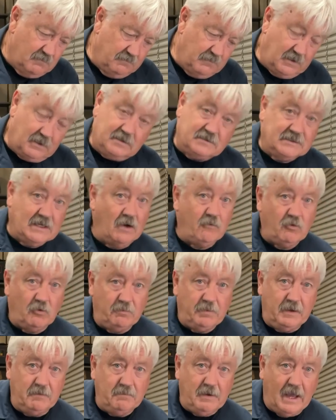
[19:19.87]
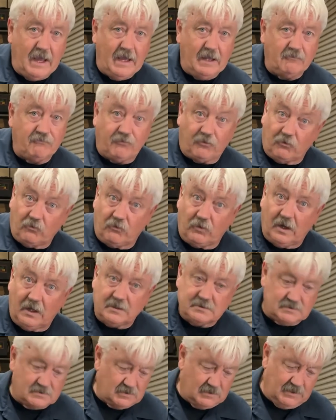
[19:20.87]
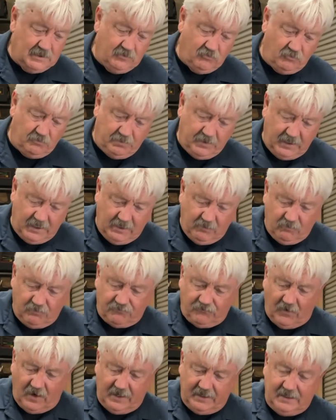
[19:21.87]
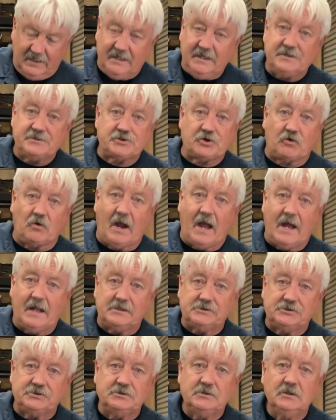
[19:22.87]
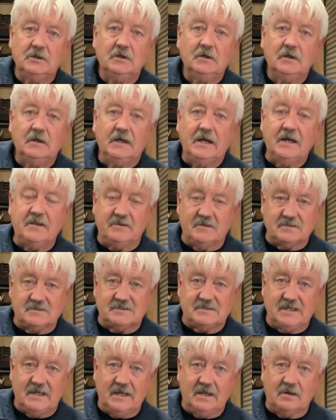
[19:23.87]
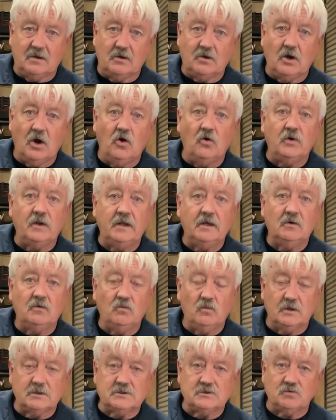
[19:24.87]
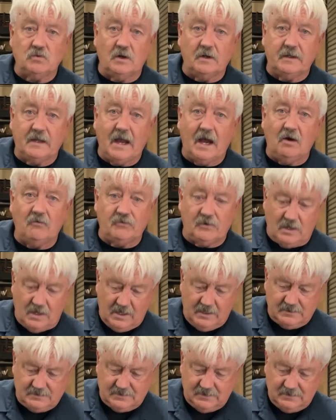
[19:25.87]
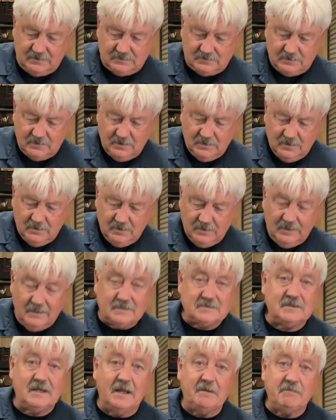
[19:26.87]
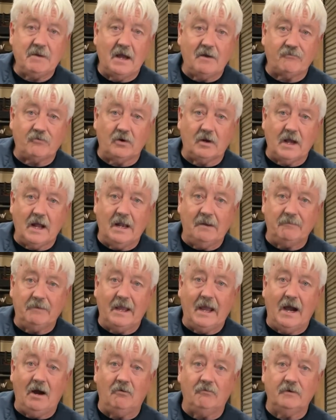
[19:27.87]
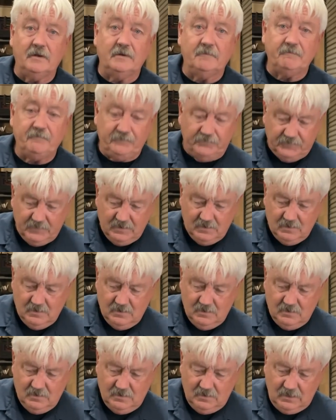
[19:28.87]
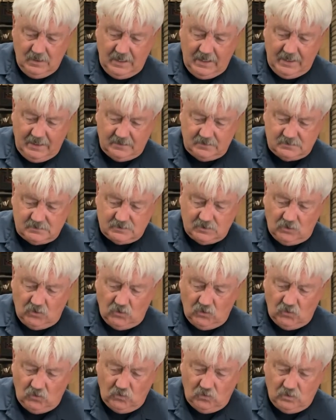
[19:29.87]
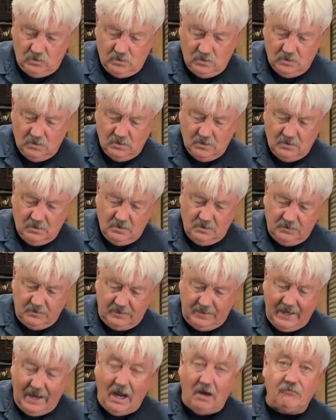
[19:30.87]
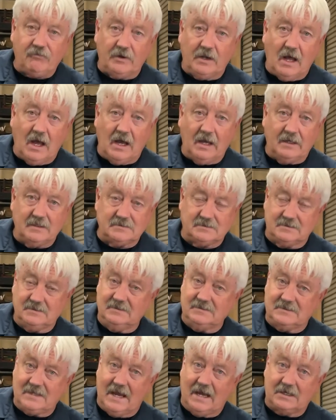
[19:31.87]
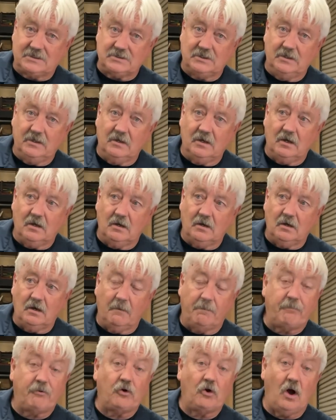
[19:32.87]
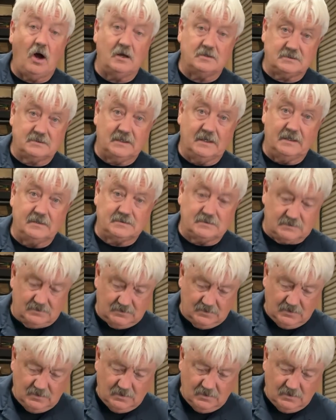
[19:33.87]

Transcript: because that would be bad for rust. It would find any scratch in the zinc coating, which is what galvanized is. It's named after a guy named Galvin. And so the galvanized is actually a process.